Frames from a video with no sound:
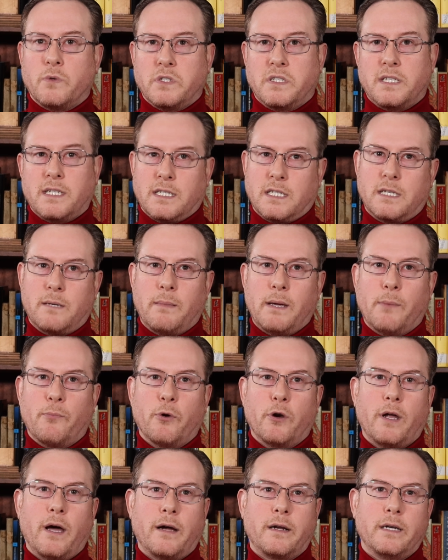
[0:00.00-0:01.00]
will cease to be
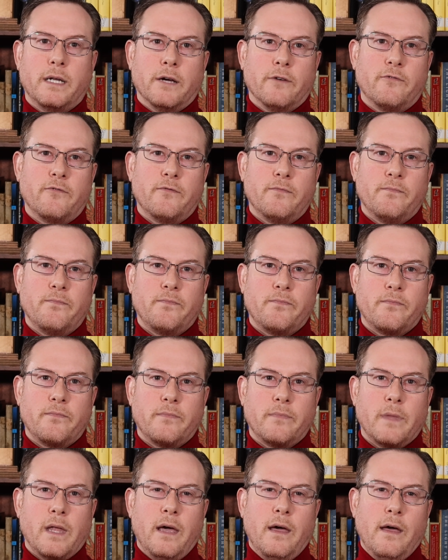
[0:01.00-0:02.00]
productive.
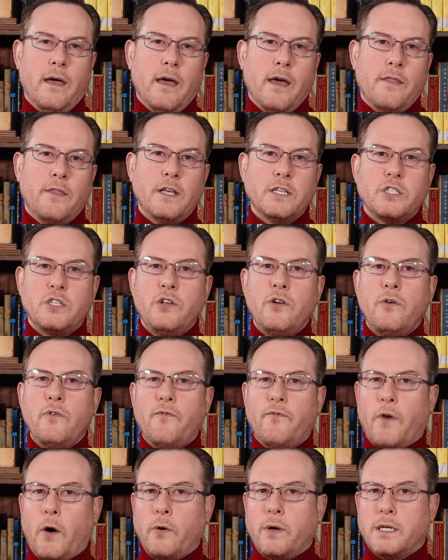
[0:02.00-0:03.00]
This new
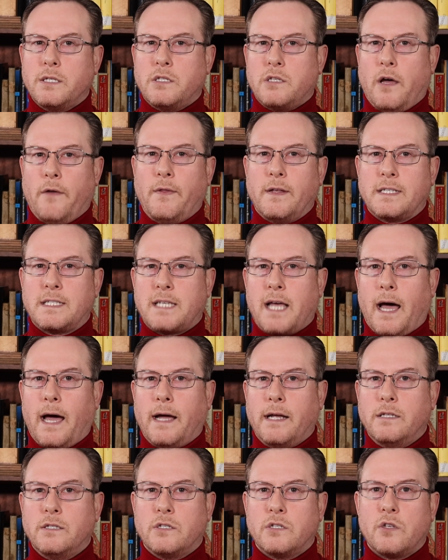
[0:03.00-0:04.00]
focus on the
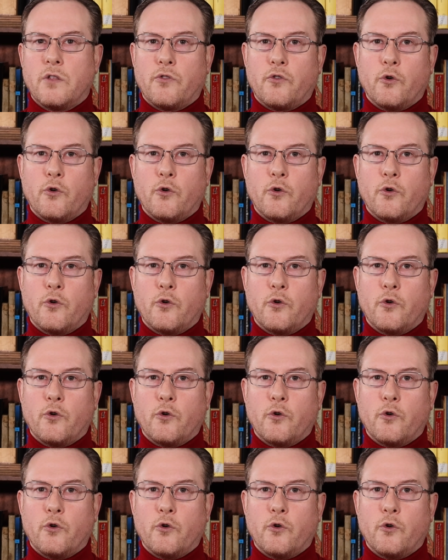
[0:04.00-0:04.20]
signs